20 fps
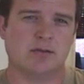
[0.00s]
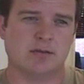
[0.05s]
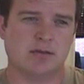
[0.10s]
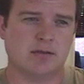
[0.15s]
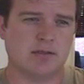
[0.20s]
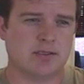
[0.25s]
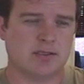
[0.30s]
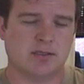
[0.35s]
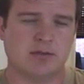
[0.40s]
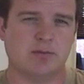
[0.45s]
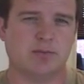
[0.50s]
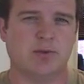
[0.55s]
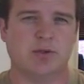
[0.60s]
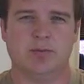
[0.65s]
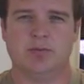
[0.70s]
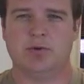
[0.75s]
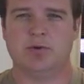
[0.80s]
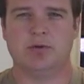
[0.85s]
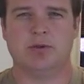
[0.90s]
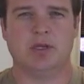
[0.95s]
there's still
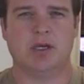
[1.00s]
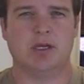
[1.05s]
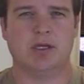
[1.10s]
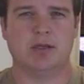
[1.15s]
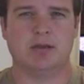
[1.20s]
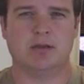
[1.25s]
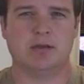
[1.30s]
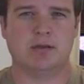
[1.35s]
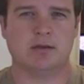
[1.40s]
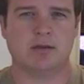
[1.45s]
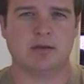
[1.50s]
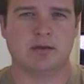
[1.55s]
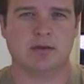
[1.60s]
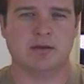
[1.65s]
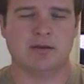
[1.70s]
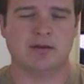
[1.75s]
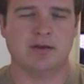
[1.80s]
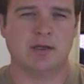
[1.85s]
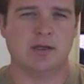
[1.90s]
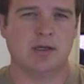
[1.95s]
people that
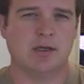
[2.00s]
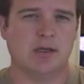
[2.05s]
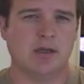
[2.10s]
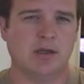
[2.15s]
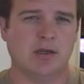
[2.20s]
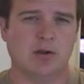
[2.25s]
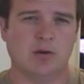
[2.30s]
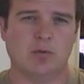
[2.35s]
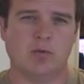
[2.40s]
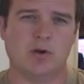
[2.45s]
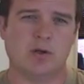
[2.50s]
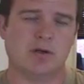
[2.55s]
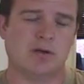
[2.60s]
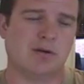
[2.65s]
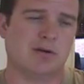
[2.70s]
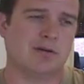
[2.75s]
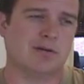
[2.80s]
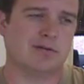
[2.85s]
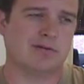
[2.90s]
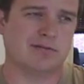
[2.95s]
wonder,